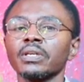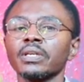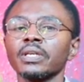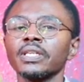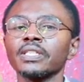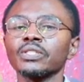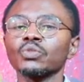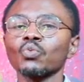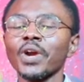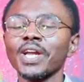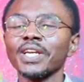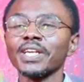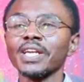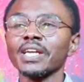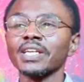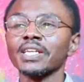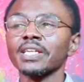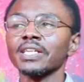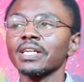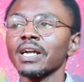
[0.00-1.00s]
He's
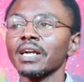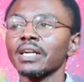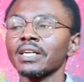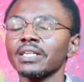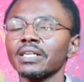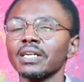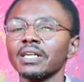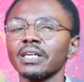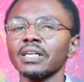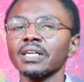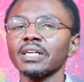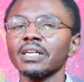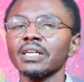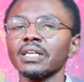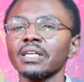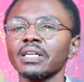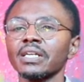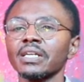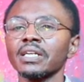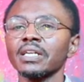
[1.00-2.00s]
wondering,
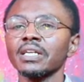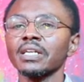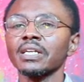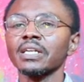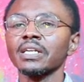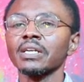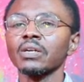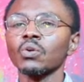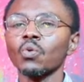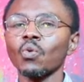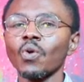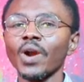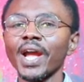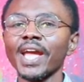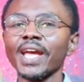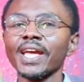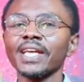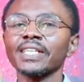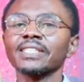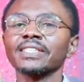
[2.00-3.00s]
why
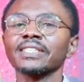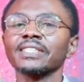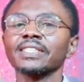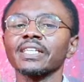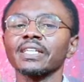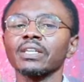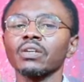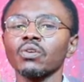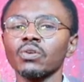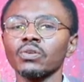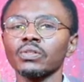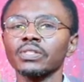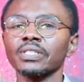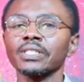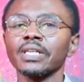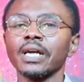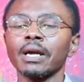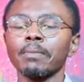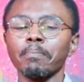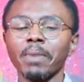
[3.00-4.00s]
has the Lord
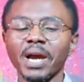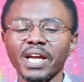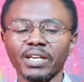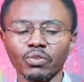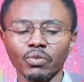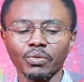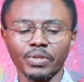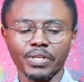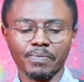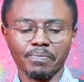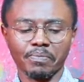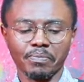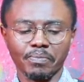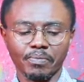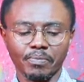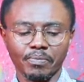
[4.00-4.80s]
abandoned them?